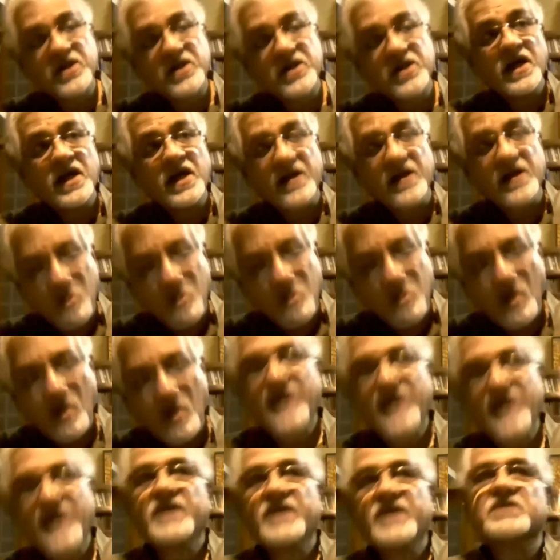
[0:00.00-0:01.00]

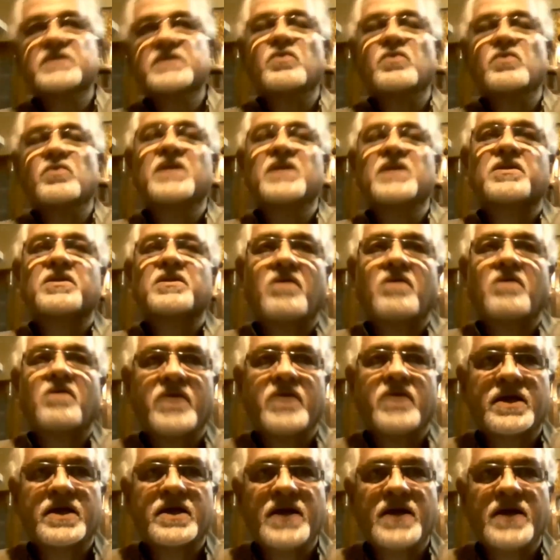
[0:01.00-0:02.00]
require us to
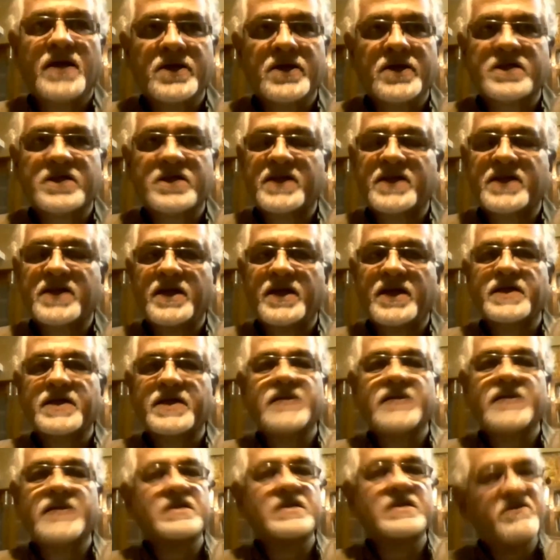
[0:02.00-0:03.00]
interrogate cultural studies
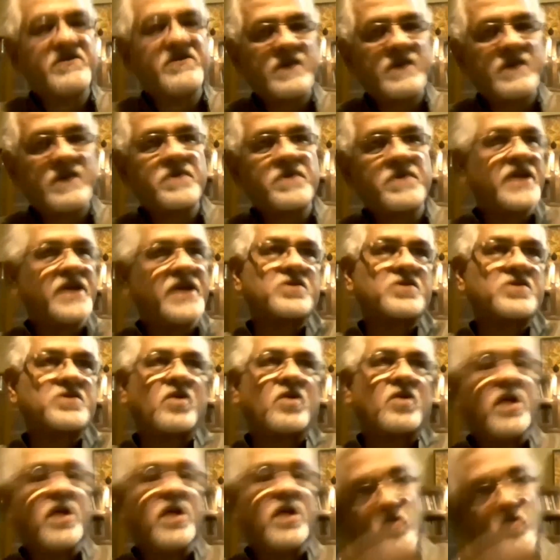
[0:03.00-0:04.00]
as it developed later
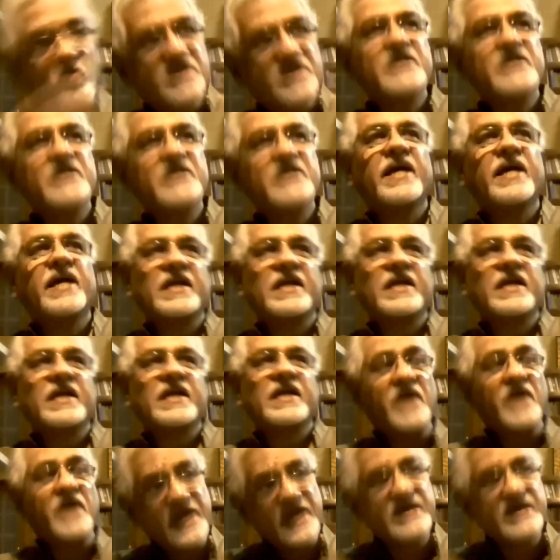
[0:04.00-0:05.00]
on within the
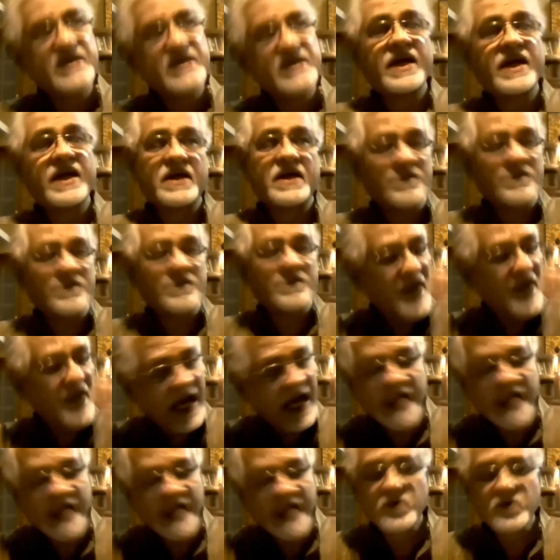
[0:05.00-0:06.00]
academia in Keralam,
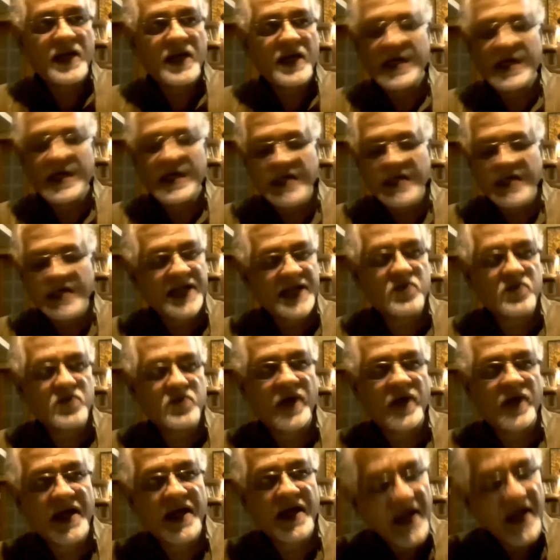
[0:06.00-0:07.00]
as well as
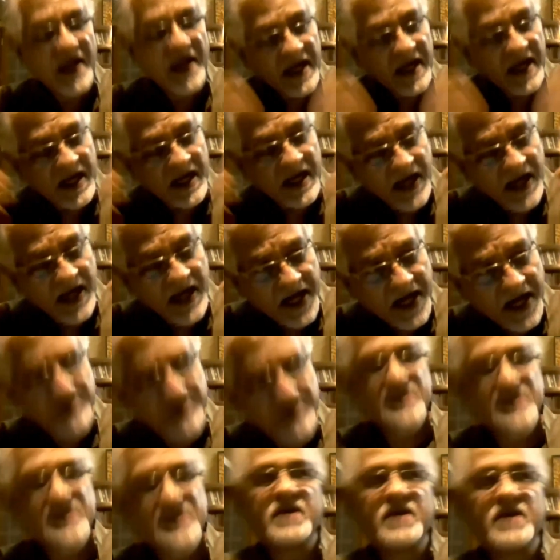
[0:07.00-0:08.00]
elsewhere in
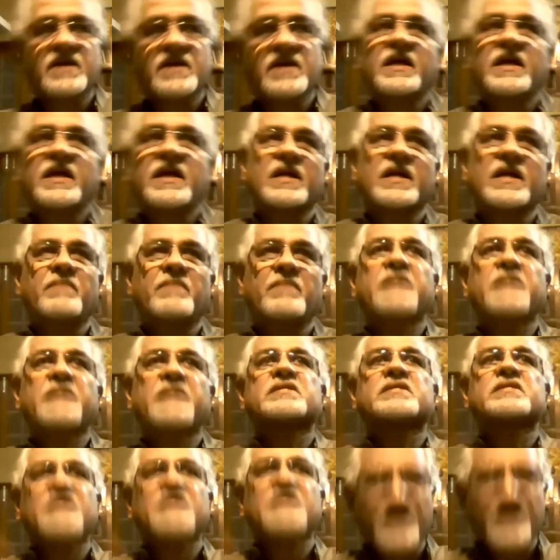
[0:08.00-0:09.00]
addressing Keralam as a
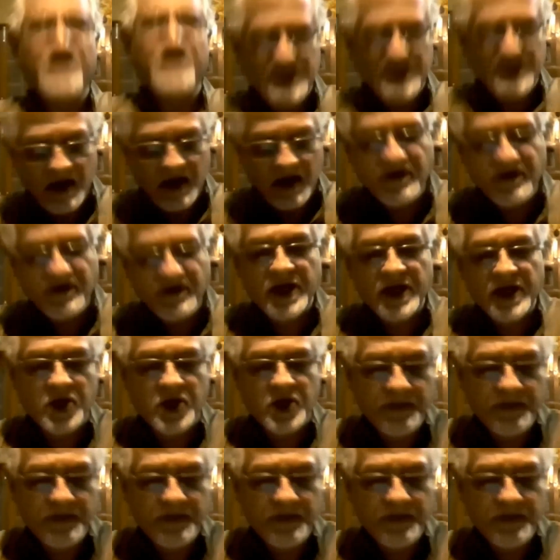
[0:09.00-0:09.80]
site of culture.